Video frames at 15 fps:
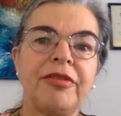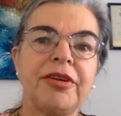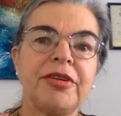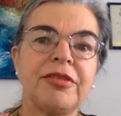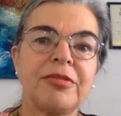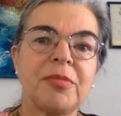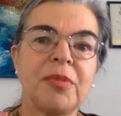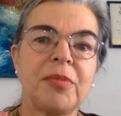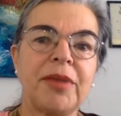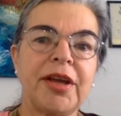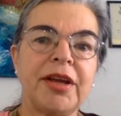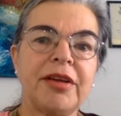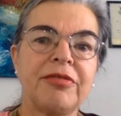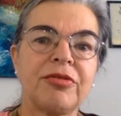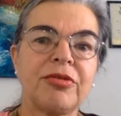evidence from a
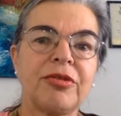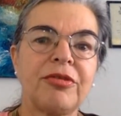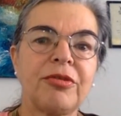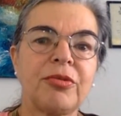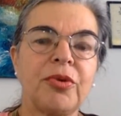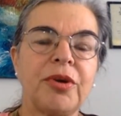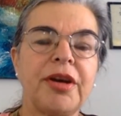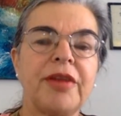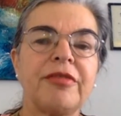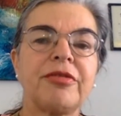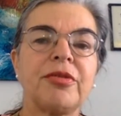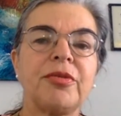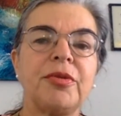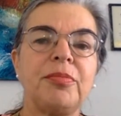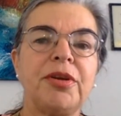behaviorist or
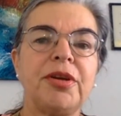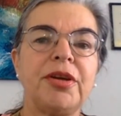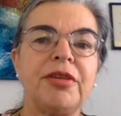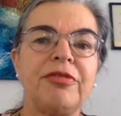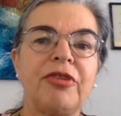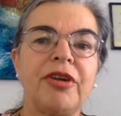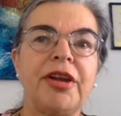whatever it would be.